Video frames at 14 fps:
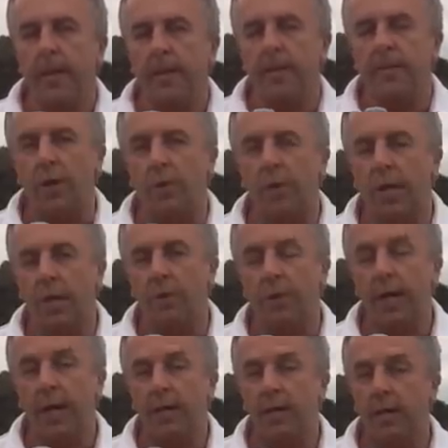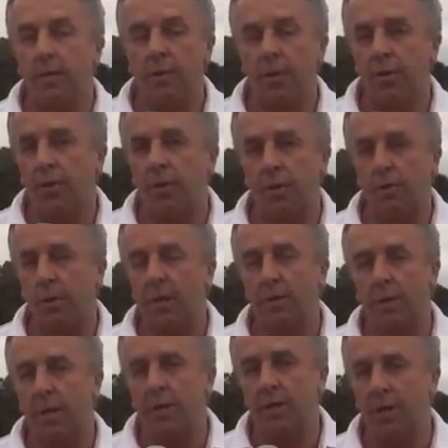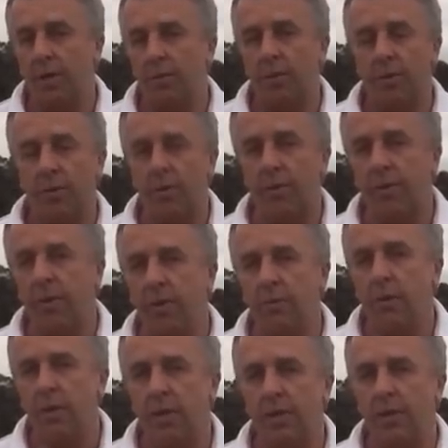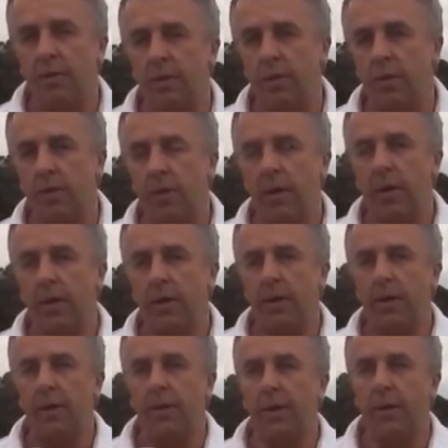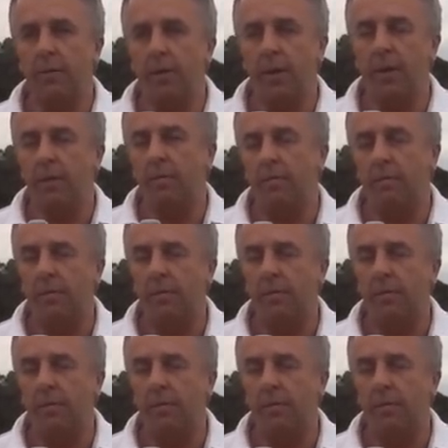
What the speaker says: So we'll get on with that, and then we'll just talk. We'll email each other. We'll talk on the phone if we need to, and I'll come in,